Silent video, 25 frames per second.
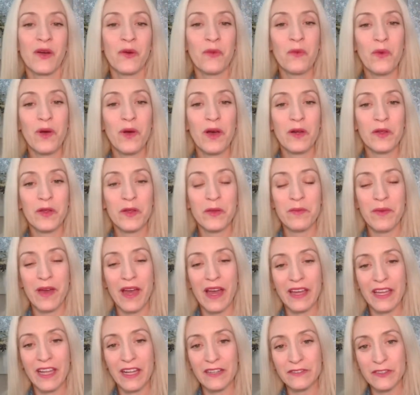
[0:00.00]
Welcome
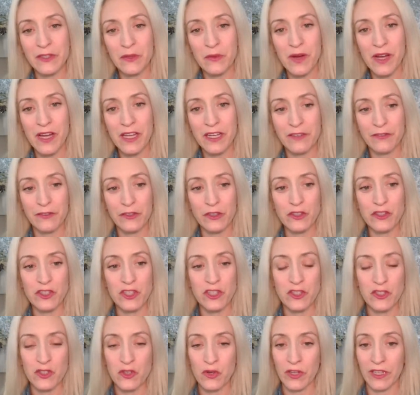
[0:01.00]
back, everyone. If you're
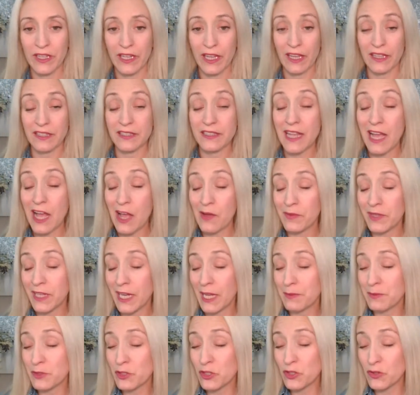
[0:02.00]
just joining us now, my
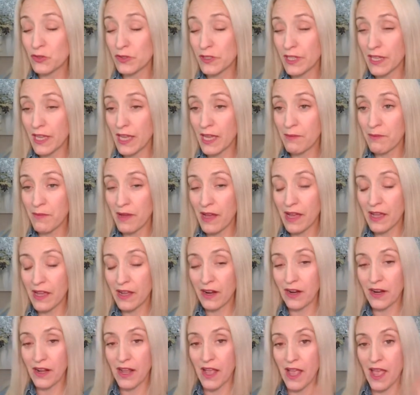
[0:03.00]
name is Julianne
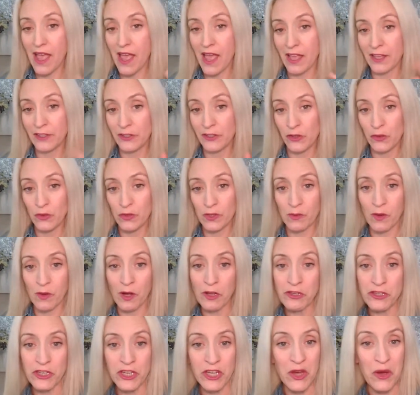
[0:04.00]
Meyer, and you are
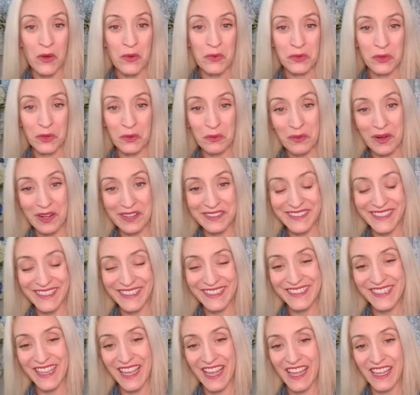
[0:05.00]
watching Own Your
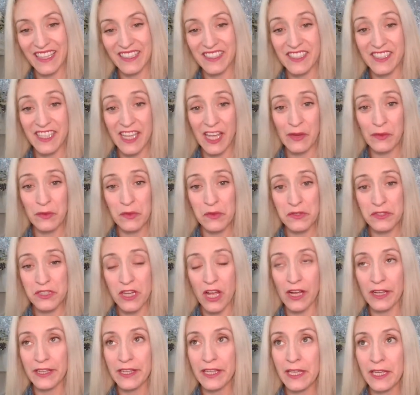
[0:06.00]
Wellness. And today we were
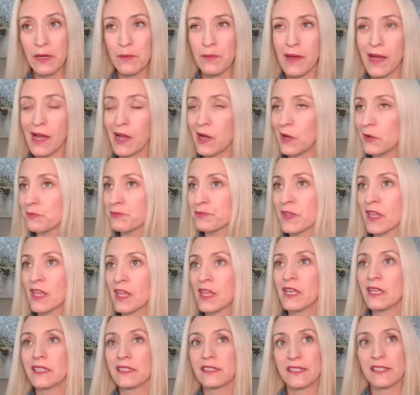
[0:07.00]
talking about
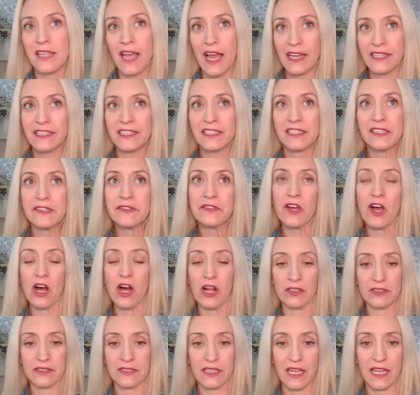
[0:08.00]
sadness in the
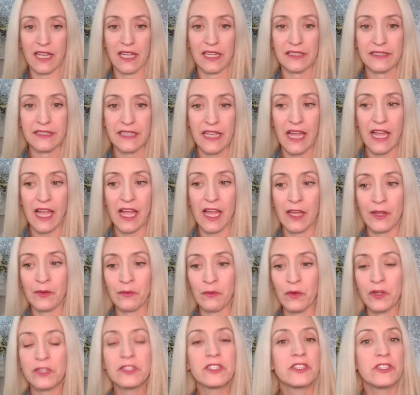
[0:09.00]
holidays and
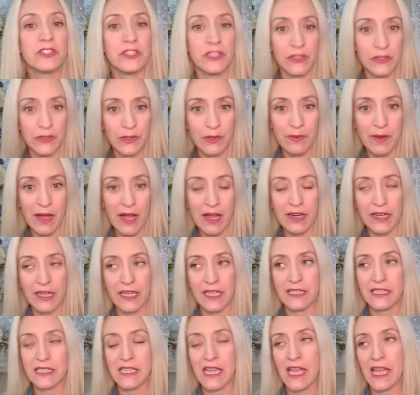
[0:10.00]
what to do about it.